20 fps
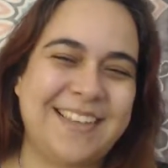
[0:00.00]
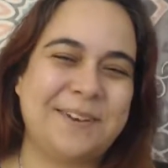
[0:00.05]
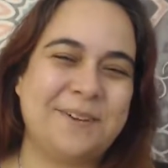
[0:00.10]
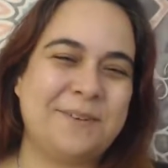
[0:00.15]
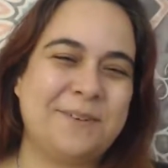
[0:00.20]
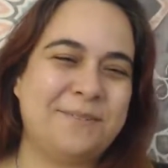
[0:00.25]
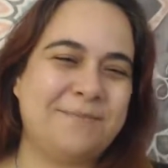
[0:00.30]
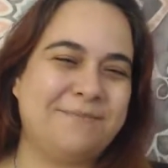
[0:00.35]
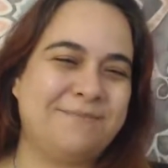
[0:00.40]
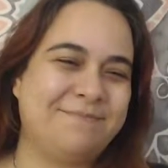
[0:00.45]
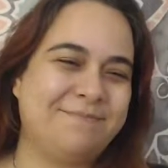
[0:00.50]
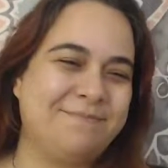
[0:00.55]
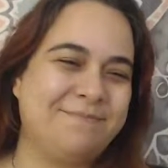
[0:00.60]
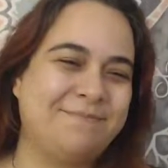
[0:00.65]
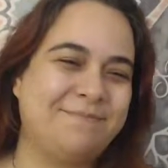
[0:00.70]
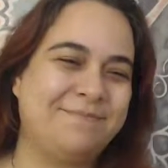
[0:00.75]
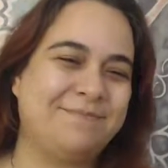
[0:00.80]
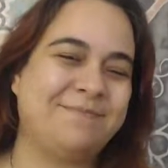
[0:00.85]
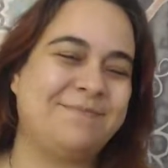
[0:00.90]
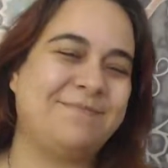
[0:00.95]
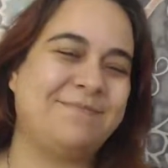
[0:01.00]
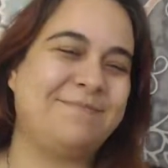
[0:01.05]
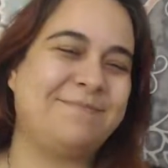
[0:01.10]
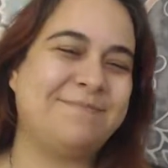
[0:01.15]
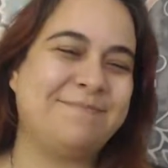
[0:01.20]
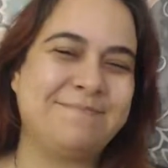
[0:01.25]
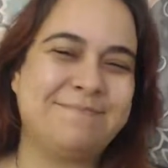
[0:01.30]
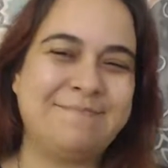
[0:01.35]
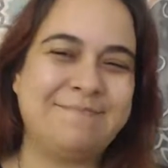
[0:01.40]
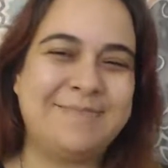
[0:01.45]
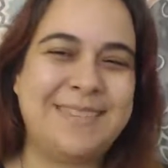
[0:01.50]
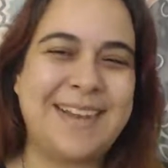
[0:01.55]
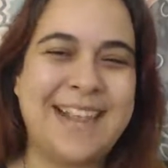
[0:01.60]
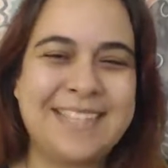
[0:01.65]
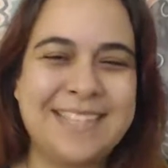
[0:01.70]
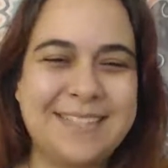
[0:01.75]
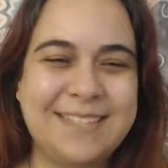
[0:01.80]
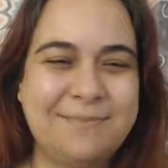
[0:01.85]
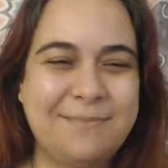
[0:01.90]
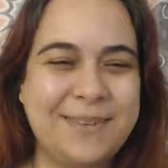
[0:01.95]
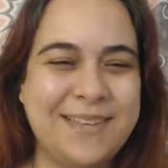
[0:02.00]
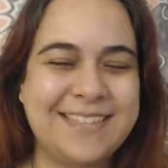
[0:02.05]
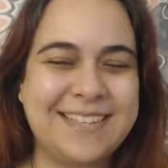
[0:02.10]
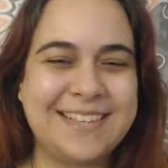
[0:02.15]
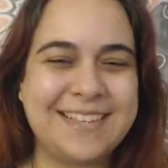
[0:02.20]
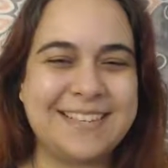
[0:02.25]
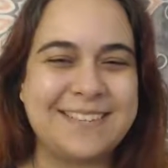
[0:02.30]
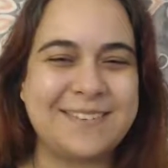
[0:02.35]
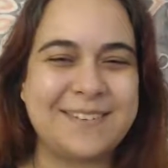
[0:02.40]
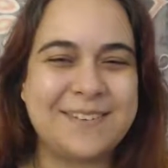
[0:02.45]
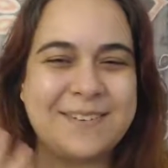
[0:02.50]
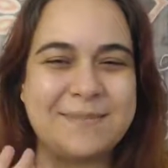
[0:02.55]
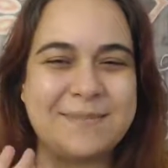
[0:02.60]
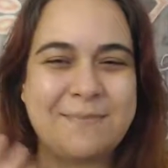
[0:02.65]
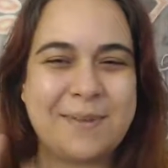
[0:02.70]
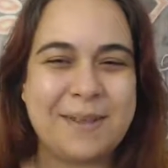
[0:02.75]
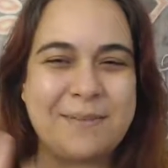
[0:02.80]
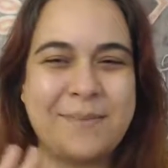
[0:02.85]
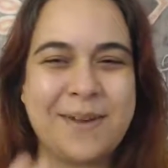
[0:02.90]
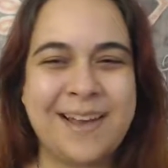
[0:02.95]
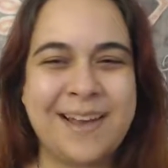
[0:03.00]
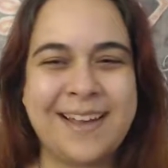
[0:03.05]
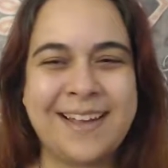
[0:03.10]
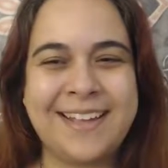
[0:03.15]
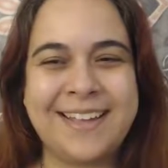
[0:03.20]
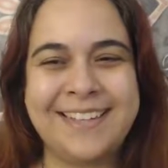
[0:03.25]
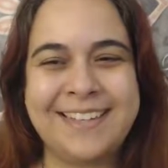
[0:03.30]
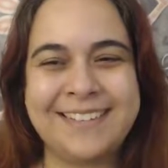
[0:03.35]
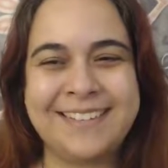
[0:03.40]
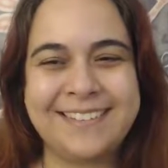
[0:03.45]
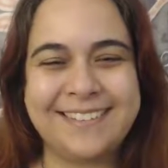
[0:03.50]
you. Blessed be, sisters. Bye bye.